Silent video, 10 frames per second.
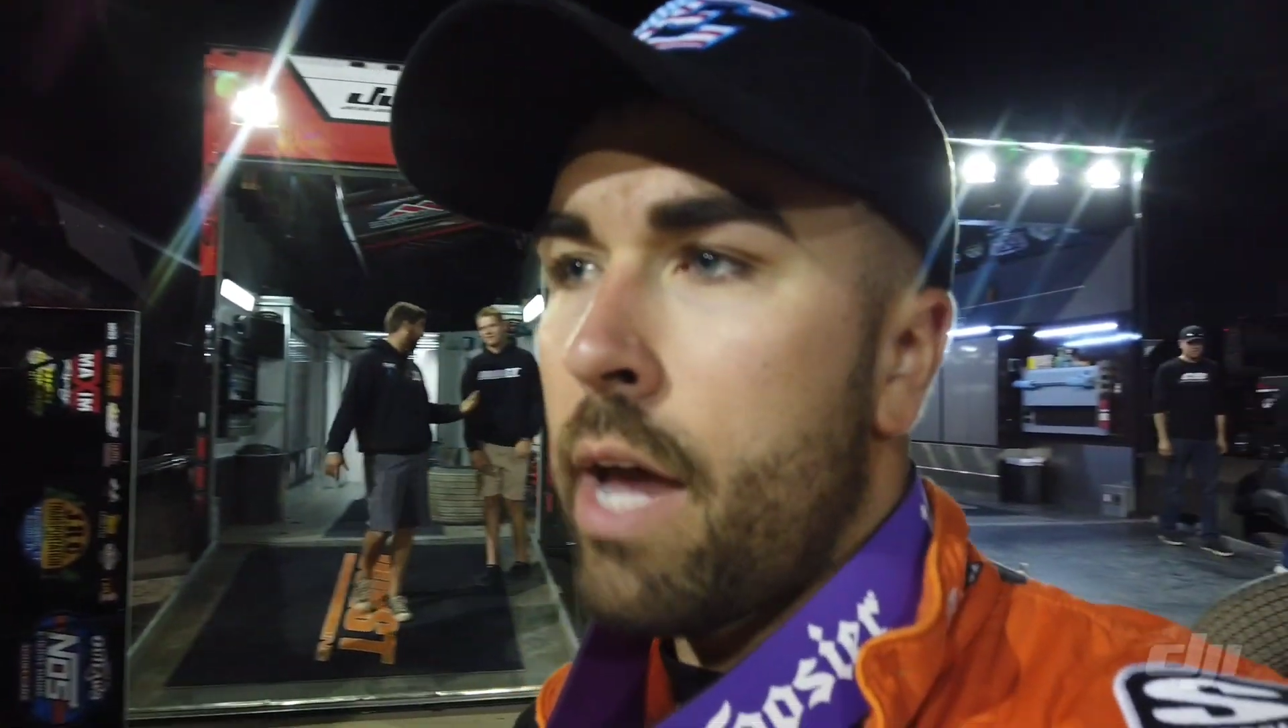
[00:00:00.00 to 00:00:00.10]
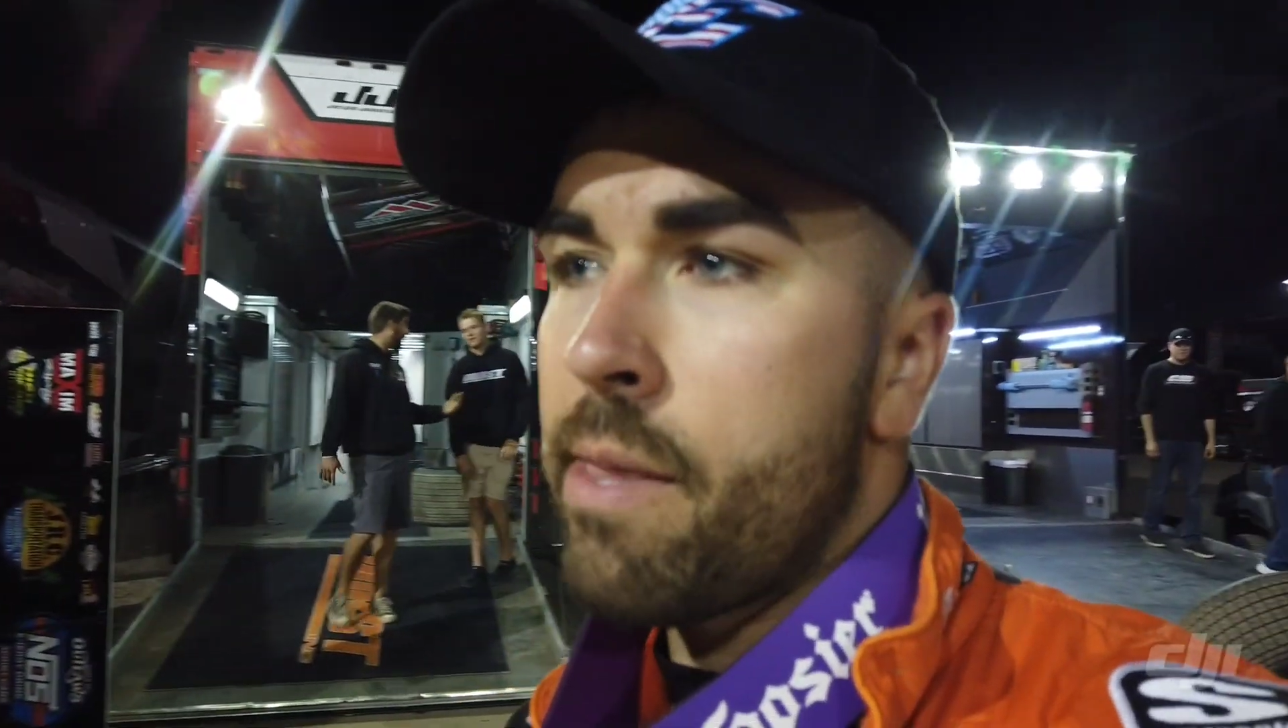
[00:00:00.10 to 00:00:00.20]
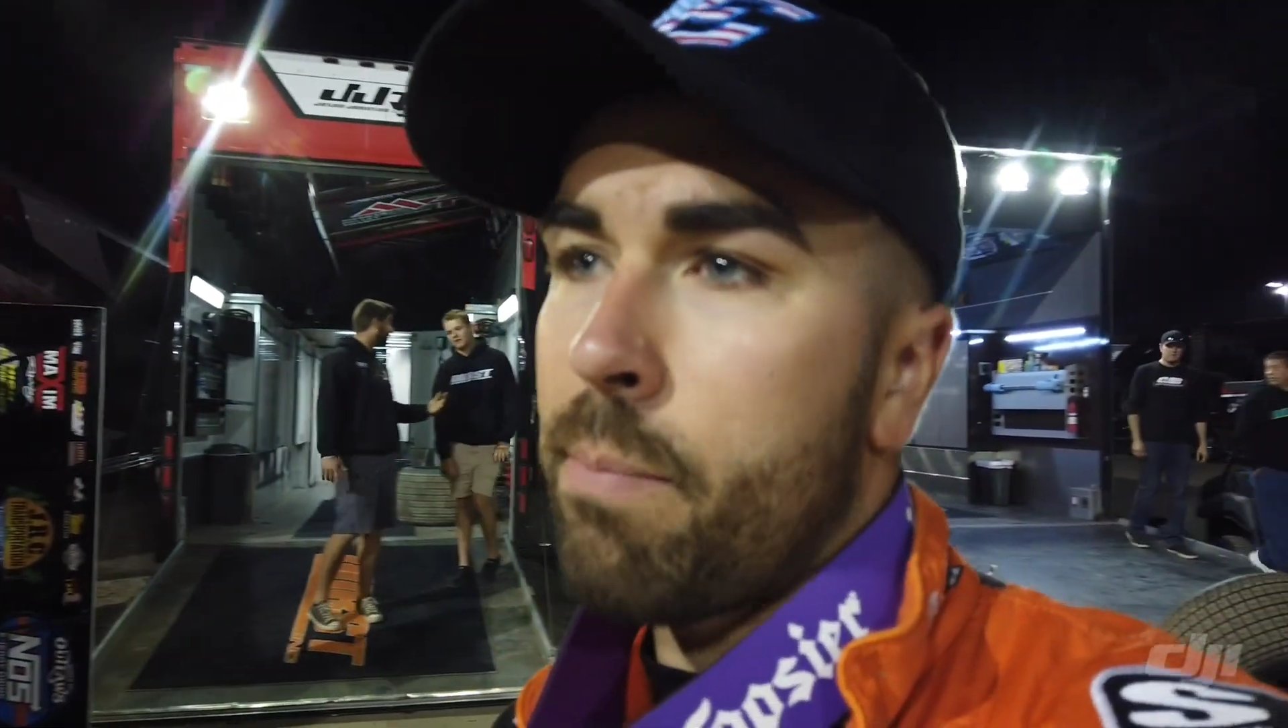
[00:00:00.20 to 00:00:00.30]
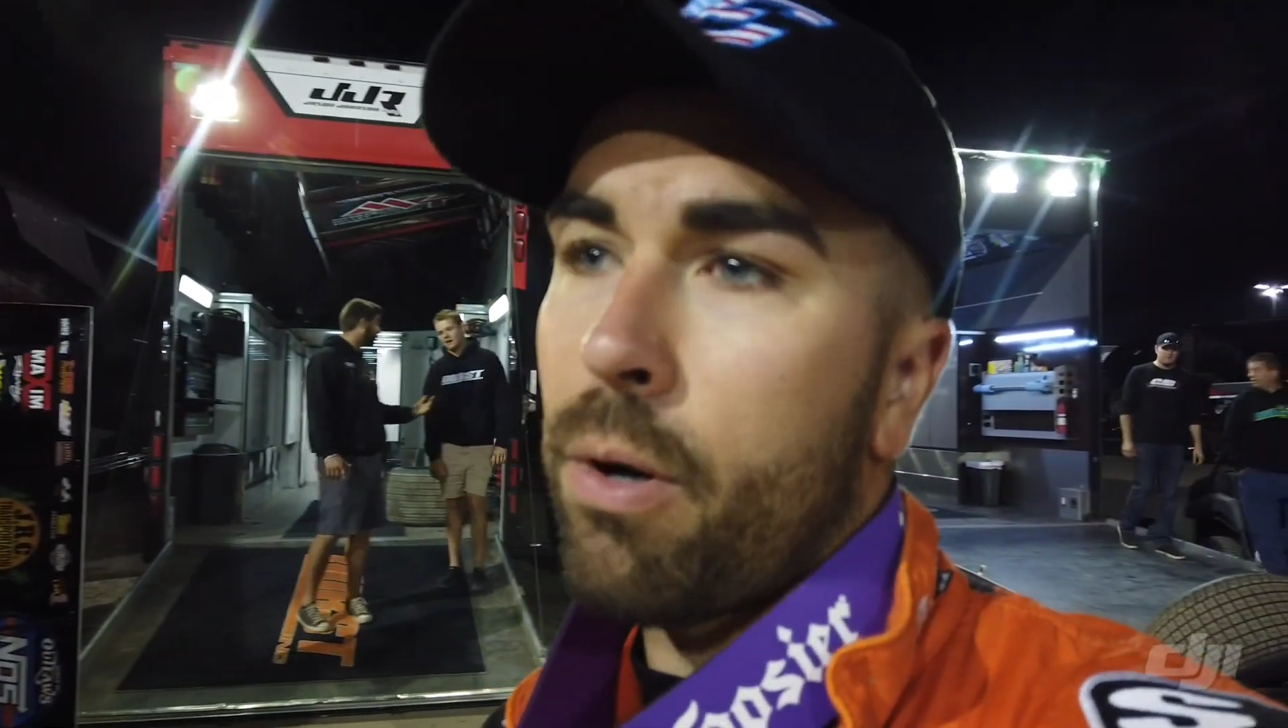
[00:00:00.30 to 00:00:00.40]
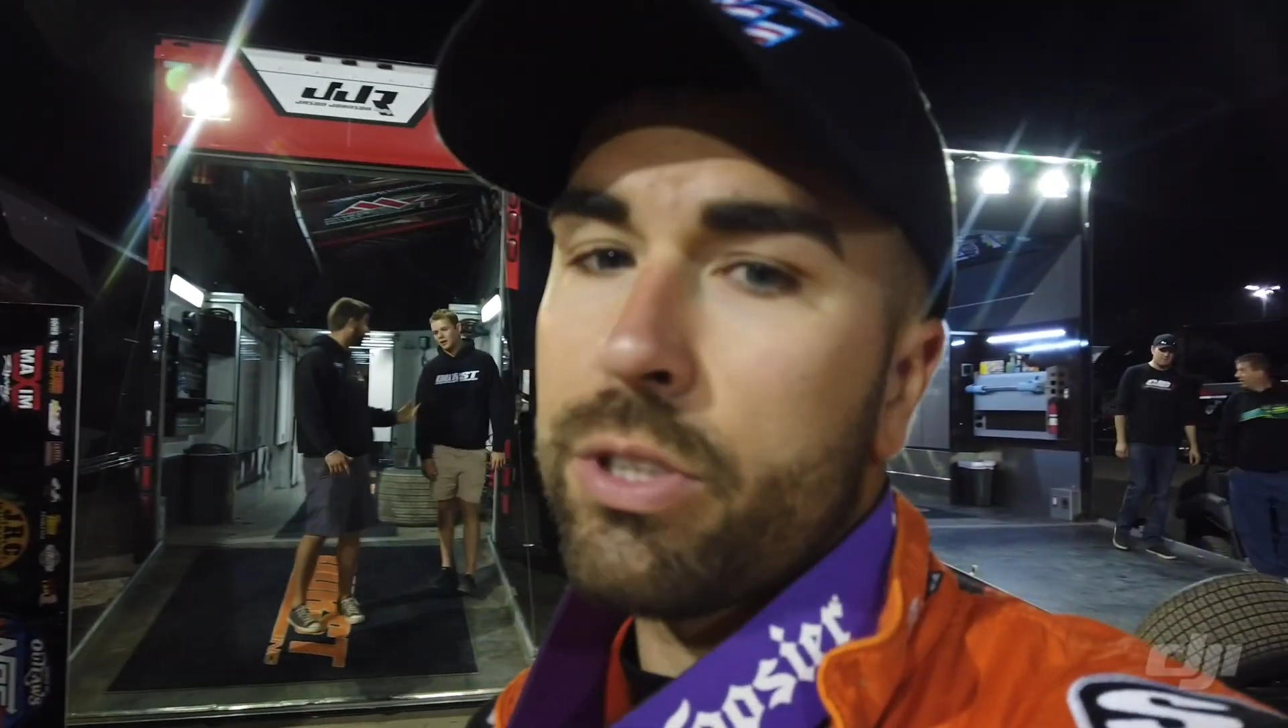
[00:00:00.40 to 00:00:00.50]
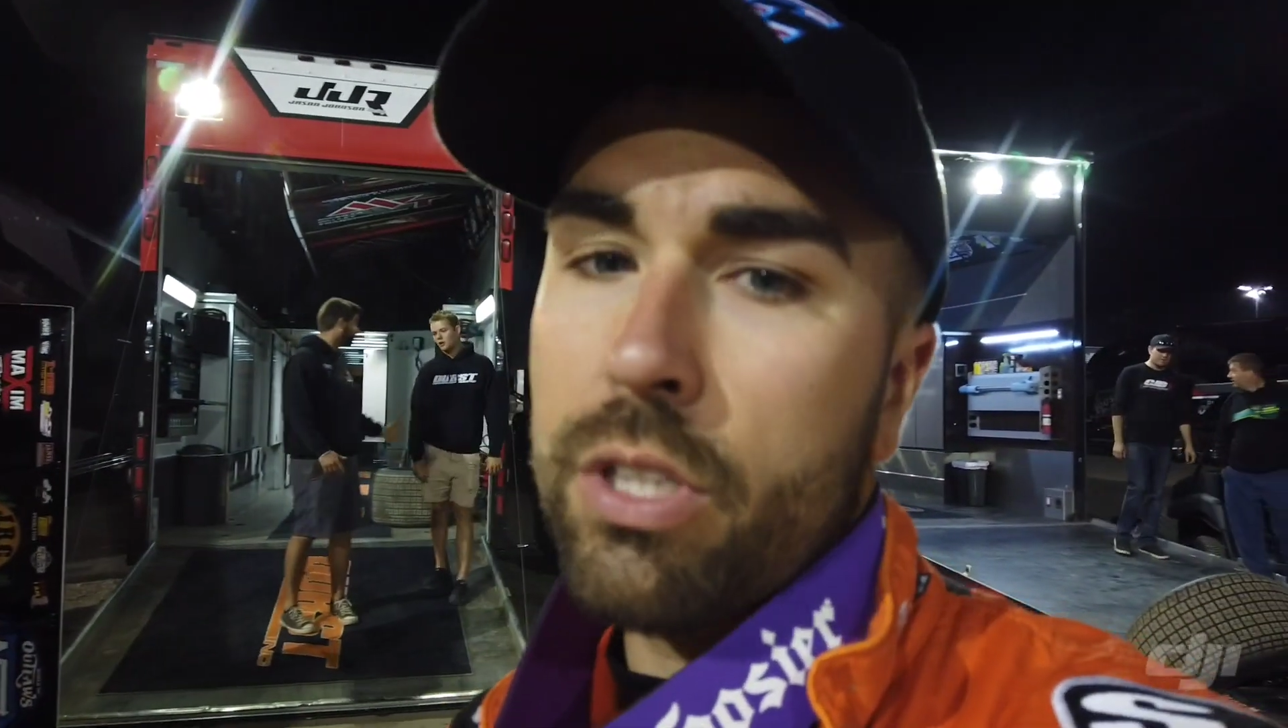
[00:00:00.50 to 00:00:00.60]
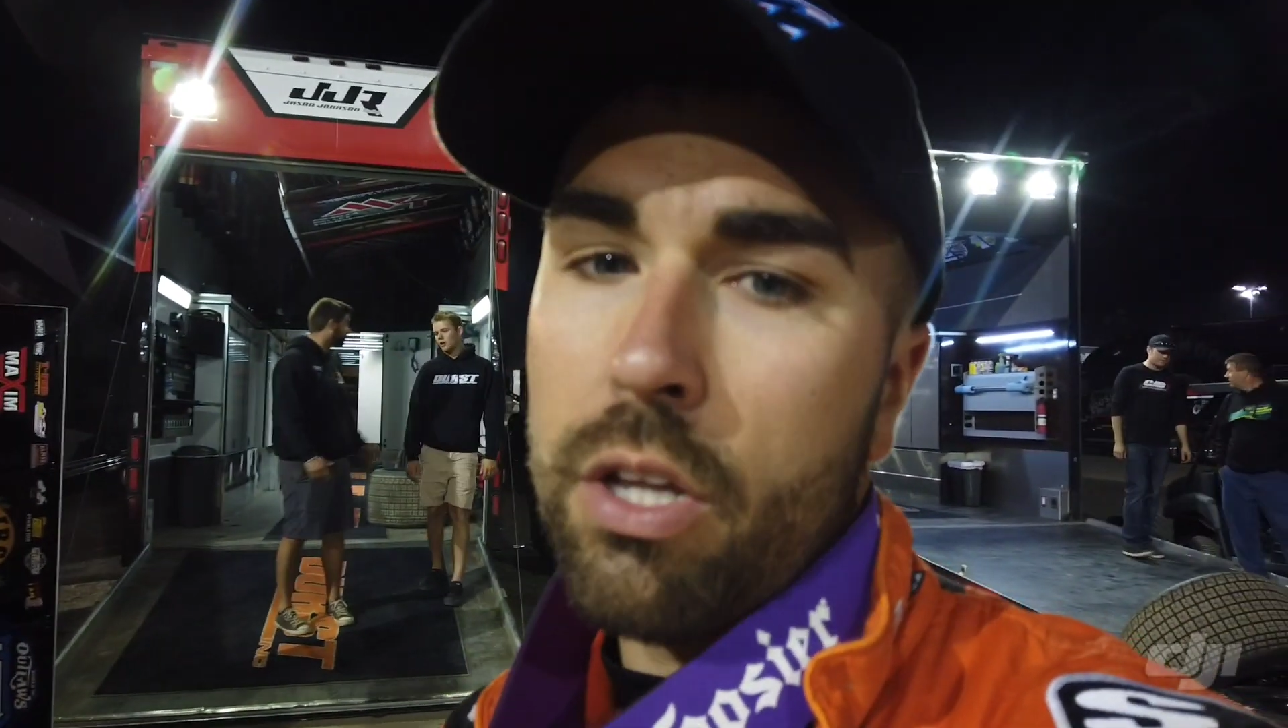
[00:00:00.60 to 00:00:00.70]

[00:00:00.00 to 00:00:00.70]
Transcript: and then post